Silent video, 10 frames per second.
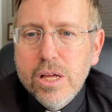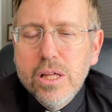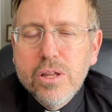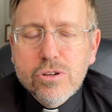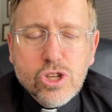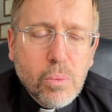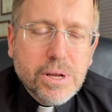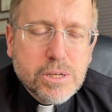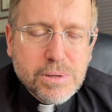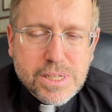There's so much
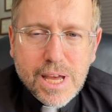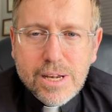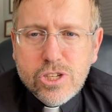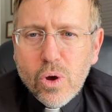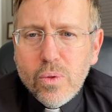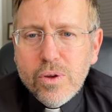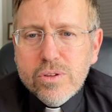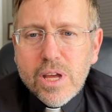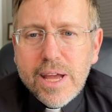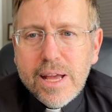to be said. So there's
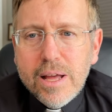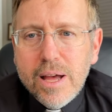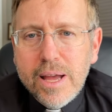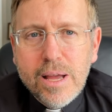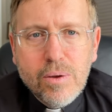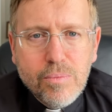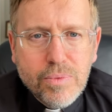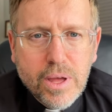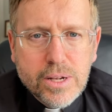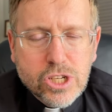a
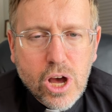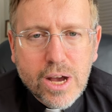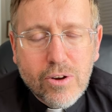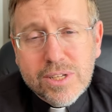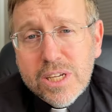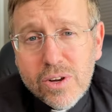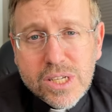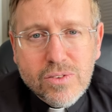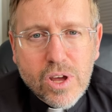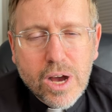talk or a series
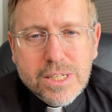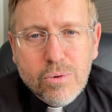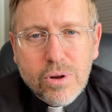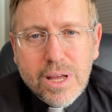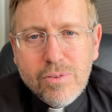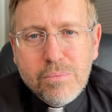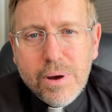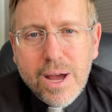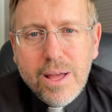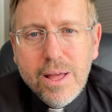of talks that were given
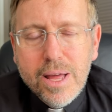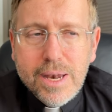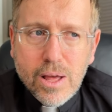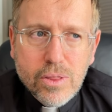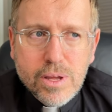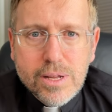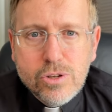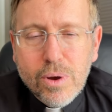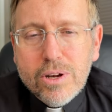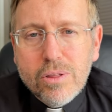by now the
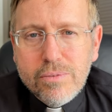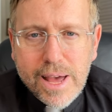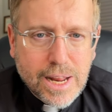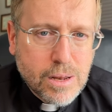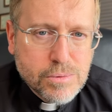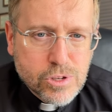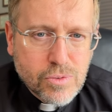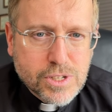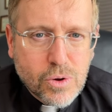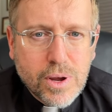director of the Vatican Observatory,